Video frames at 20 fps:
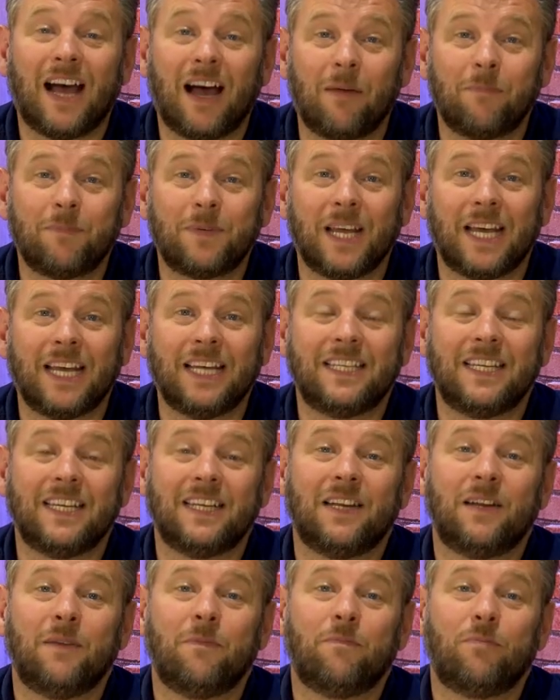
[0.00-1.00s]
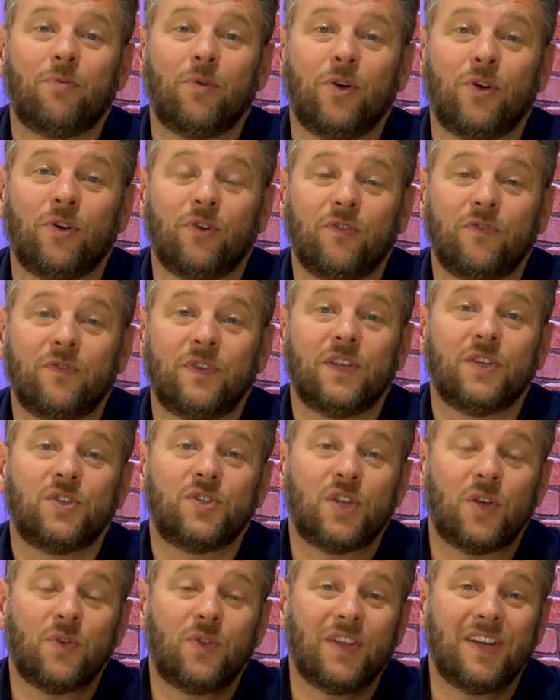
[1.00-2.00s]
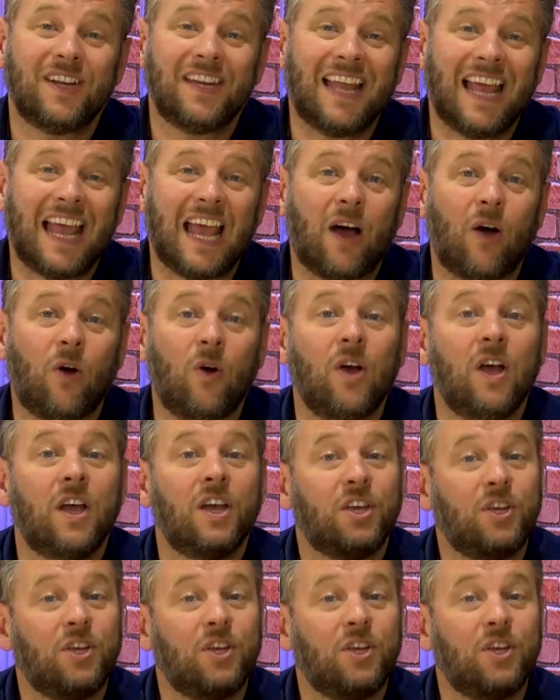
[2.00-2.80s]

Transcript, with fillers: updated and improved so that now